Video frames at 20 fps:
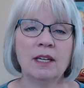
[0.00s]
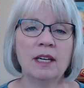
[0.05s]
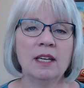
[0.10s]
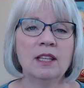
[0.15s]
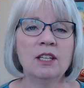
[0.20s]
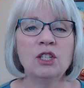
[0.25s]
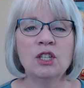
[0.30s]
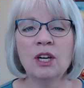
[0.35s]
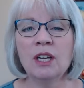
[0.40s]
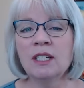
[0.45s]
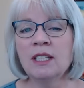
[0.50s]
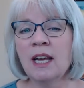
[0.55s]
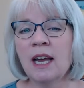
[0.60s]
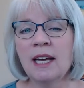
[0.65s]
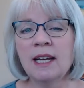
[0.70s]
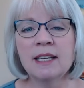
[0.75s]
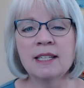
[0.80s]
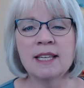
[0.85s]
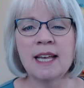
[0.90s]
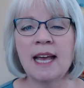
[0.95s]
The
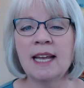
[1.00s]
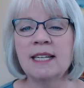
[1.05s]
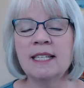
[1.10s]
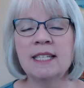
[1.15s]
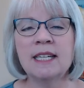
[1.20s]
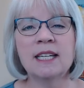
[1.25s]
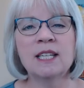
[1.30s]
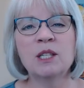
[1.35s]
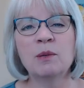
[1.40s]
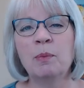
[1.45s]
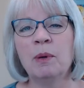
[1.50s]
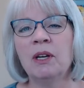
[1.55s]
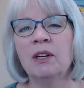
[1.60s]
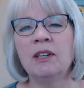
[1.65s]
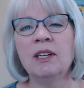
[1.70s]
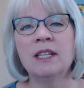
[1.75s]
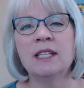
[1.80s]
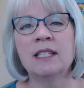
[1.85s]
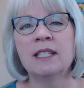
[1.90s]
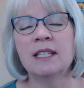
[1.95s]
Gentiles hadn't
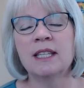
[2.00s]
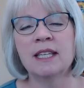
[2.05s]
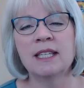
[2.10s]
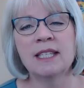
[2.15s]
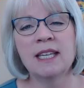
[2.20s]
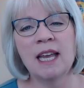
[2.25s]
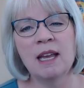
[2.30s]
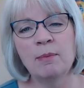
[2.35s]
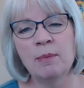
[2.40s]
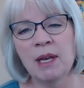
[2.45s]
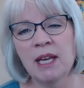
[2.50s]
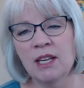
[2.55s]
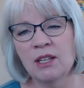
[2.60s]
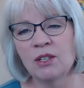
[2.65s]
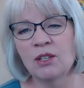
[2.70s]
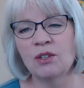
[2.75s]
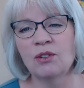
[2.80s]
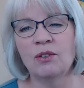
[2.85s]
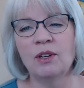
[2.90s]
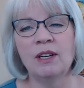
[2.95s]
experienced the same
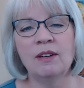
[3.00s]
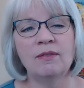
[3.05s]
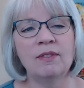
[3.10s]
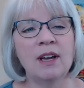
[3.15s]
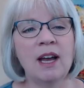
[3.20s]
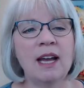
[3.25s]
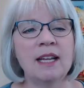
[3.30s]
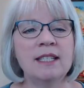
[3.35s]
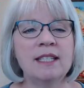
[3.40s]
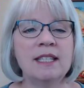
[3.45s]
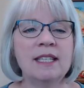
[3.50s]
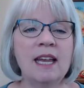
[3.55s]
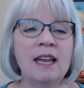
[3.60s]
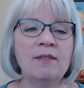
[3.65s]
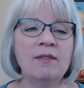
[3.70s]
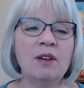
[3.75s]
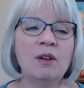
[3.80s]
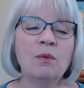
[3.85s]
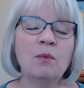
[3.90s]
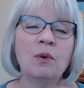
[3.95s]
history of God's
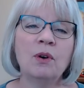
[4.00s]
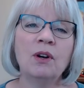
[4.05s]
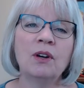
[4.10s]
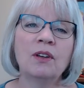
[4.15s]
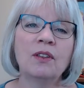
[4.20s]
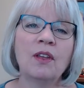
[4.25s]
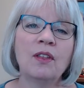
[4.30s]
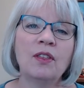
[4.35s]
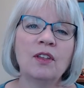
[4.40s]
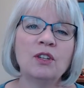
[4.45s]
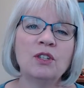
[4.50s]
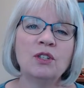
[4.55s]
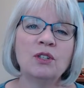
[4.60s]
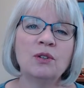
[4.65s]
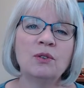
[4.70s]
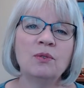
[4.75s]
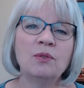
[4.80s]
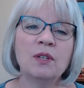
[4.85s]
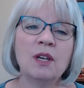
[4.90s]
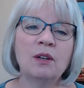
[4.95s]
saving work that the
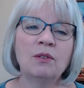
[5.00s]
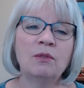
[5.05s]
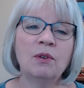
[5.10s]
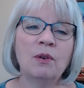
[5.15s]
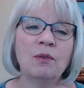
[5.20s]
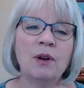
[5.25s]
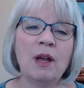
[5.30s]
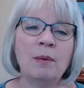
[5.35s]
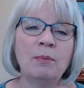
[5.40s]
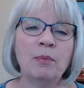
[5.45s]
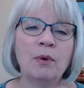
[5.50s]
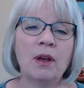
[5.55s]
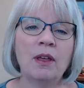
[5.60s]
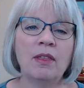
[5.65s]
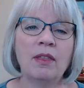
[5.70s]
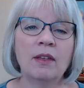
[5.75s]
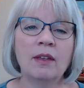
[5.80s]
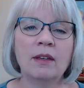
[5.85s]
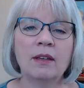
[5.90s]
Jews had grown up with.